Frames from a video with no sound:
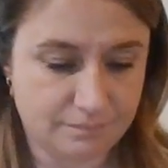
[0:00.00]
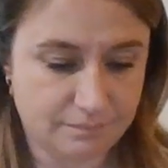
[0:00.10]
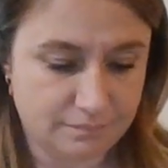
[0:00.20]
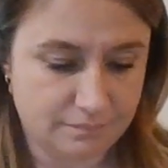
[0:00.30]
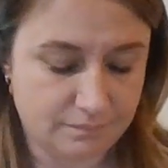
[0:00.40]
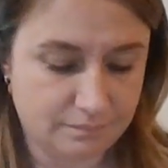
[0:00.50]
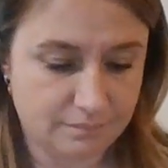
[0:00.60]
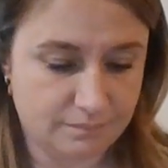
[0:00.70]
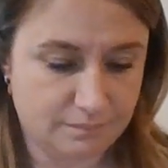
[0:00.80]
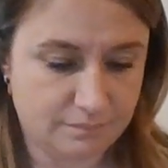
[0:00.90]

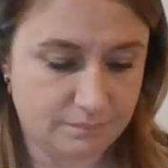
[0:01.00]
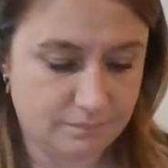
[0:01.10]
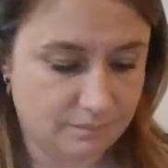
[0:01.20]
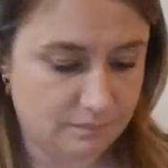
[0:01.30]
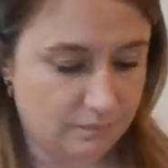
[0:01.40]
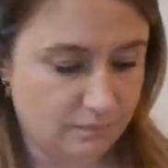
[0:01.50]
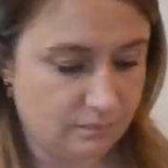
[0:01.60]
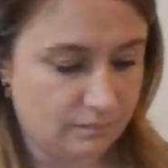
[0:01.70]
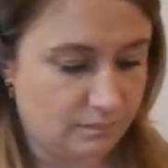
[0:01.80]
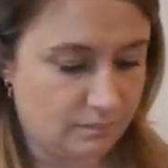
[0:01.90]
[no speech]